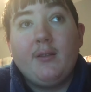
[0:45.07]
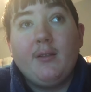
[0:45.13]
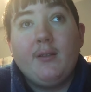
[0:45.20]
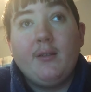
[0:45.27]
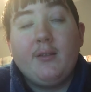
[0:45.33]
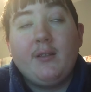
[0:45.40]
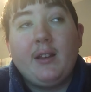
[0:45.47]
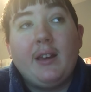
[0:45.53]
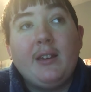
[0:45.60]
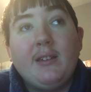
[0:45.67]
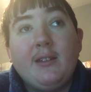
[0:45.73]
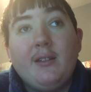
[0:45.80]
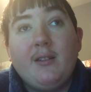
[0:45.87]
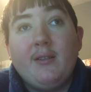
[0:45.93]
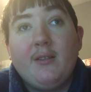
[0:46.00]

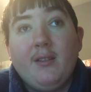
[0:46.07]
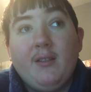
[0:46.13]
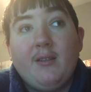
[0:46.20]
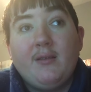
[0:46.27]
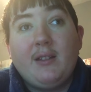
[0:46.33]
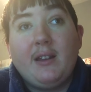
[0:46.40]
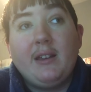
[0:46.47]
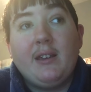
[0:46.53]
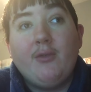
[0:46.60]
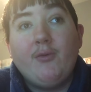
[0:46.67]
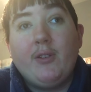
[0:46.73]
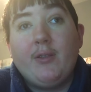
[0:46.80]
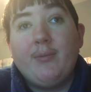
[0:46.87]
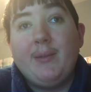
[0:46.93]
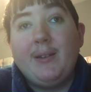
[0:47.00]
staying staying
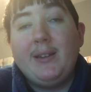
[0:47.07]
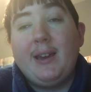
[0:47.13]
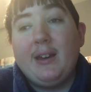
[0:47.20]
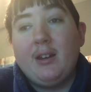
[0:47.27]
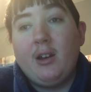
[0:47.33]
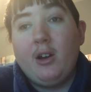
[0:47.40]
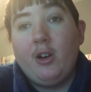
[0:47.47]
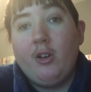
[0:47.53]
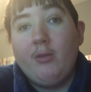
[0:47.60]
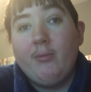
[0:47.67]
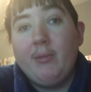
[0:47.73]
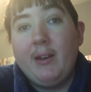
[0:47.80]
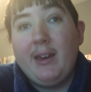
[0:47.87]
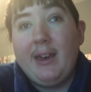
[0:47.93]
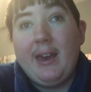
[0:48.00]
with me at
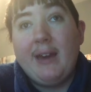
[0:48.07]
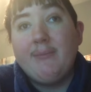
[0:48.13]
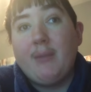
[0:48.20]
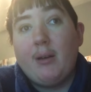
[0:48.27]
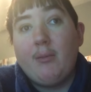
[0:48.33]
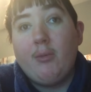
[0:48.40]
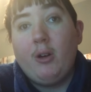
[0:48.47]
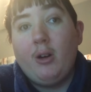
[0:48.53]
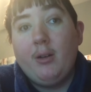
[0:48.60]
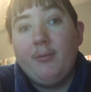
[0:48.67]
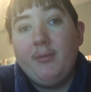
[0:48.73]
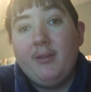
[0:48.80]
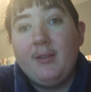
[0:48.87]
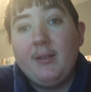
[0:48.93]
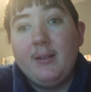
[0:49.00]
home at my
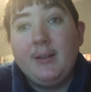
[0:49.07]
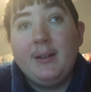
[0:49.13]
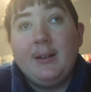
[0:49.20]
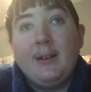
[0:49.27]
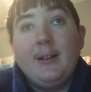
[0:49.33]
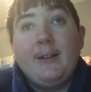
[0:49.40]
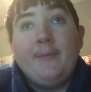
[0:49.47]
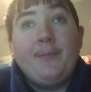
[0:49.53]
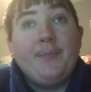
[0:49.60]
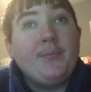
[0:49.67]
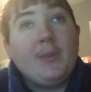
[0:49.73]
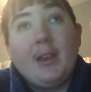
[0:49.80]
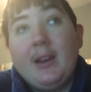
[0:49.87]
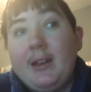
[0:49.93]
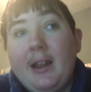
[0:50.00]
mom's,
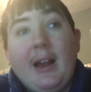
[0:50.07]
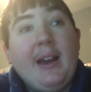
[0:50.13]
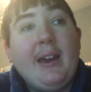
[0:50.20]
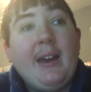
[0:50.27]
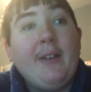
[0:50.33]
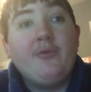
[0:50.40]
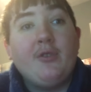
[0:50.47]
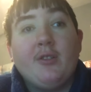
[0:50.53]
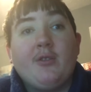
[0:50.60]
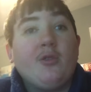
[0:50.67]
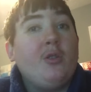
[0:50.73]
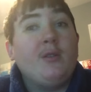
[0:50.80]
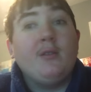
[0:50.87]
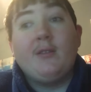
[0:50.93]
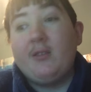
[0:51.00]
and I have just
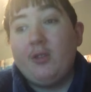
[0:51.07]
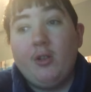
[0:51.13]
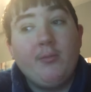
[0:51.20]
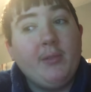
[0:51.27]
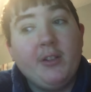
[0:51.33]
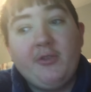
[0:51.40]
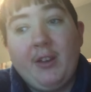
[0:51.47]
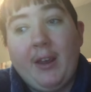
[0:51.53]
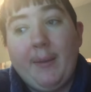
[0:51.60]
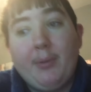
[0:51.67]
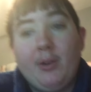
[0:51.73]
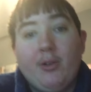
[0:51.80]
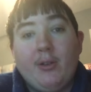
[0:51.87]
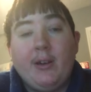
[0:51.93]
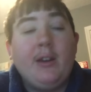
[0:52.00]
gotten so much
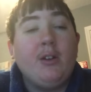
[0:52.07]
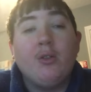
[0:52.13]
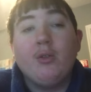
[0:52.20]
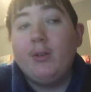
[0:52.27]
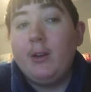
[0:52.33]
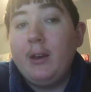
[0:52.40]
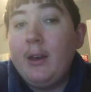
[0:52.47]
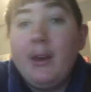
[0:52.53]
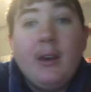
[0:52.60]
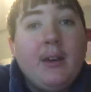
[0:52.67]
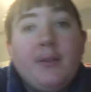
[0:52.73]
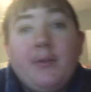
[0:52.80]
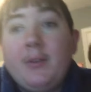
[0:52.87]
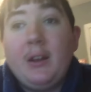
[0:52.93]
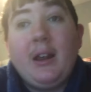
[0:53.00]
happier here
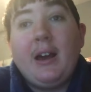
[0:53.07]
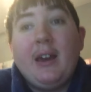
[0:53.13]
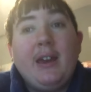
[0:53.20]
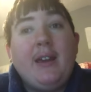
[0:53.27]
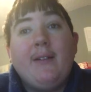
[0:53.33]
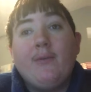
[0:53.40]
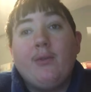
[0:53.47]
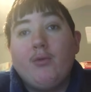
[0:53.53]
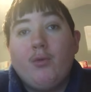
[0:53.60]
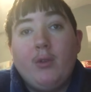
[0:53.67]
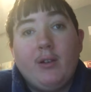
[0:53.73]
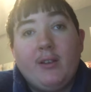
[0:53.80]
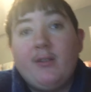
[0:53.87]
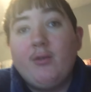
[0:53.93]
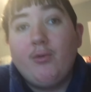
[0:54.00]
than I ever
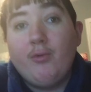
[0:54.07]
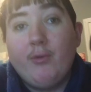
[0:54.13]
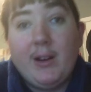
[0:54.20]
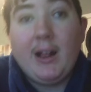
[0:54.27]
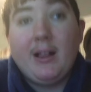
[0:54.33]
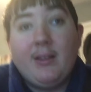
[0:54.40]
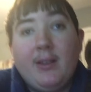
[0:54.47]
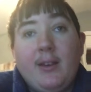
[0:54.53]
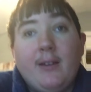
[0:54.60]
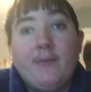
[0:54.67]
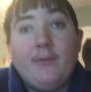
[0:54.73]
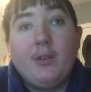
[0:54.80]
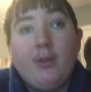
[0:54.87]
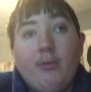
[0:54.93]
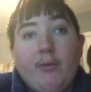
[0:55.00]
was when I
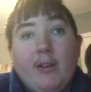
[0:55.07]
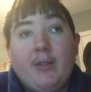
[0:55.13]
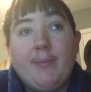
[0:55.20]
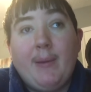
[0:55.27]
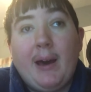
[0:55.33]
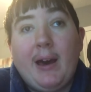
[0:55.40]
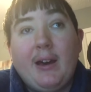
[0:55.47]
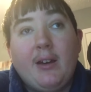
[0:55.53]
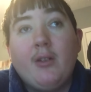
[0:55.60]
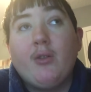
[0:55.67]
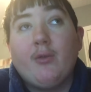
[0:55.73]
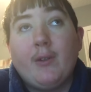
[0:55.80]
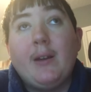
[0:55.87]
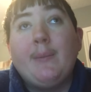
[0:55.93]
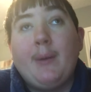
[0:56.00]
lived with my
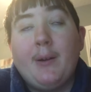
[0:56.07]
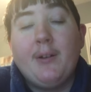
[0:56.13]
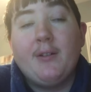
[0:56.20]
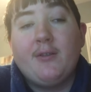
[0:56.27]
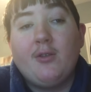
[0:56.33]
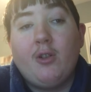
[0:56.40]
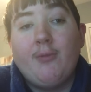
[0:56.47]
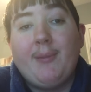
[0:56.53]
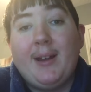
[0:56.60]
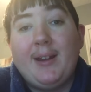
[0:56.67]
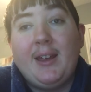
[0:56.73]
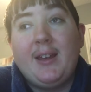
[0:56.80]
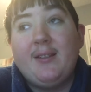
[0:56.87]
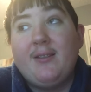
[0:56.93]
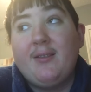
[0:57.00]
grandparents on my
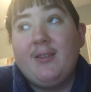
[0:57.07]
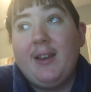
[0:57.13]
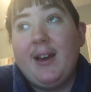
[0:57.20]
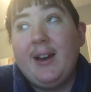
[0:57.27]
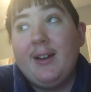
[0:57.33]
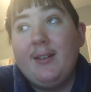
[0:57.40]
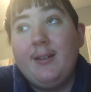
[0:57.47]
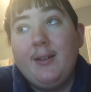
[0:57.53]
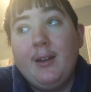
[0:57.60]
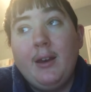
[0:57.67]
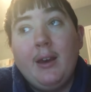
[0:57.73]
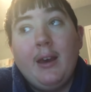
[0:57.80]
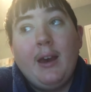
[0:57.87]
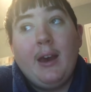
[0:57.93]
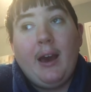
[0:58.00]
dad's side.
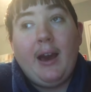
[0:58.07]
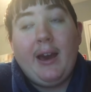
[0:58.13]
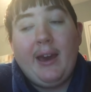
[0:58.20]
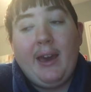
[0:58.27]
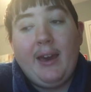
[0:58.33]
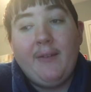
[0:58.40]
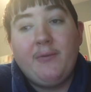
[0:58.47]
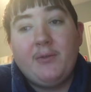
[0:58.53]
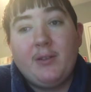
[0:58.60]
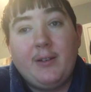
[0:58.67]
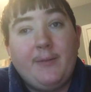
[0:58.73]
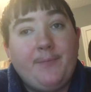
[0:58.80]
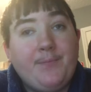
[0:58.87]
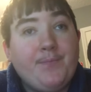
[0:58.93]
I have to,